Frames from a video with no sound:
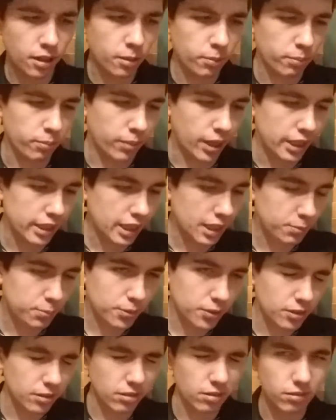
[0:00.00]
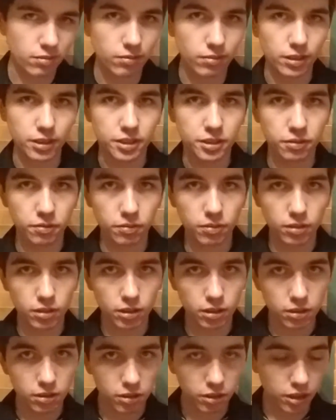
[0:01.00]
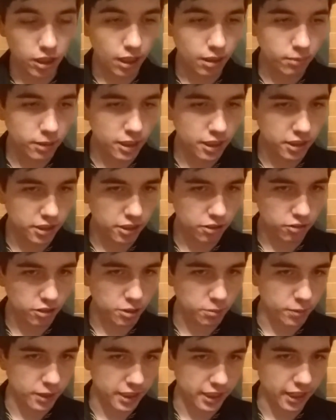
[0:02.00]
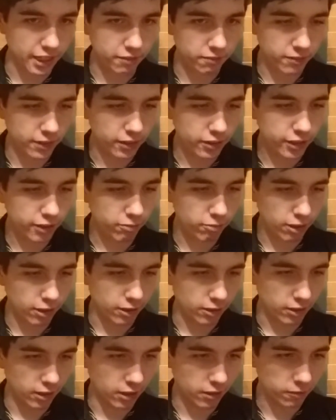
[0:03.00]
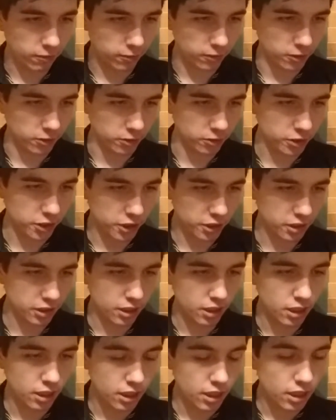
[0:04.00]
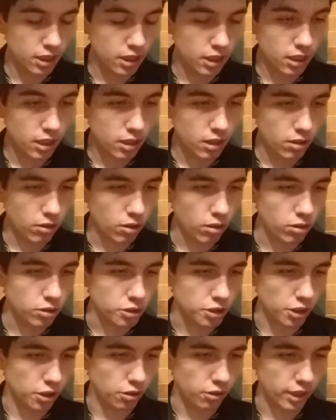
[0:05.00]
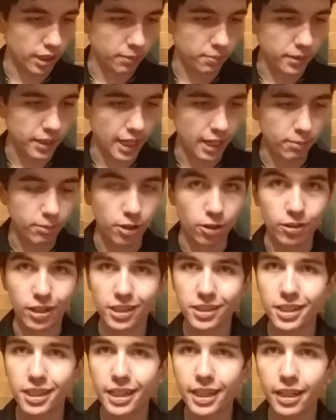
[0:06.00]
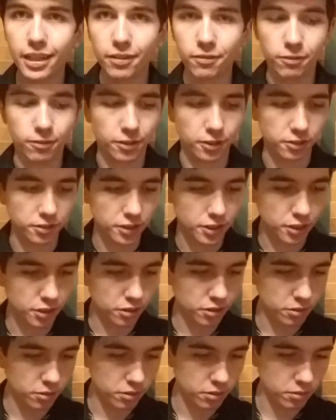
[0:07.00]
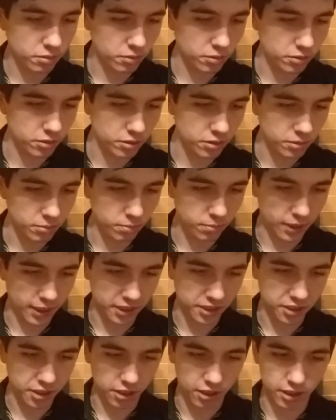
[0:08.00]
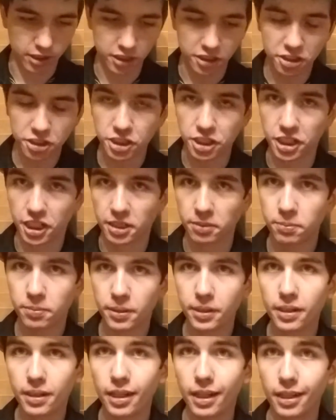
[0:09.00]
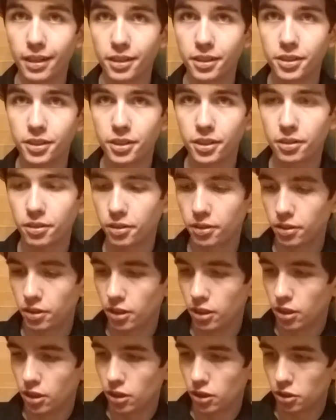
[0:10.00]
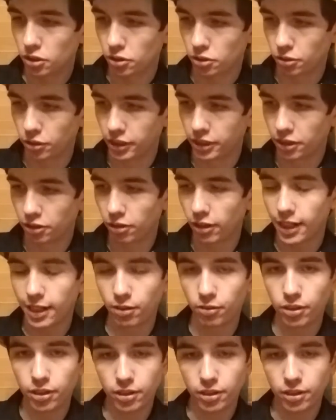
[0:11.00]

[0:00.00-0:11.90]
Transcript: Pineapple was commonly known to be a very rare fruit, so it became known as the king of fruits, based on its shape and its green crown.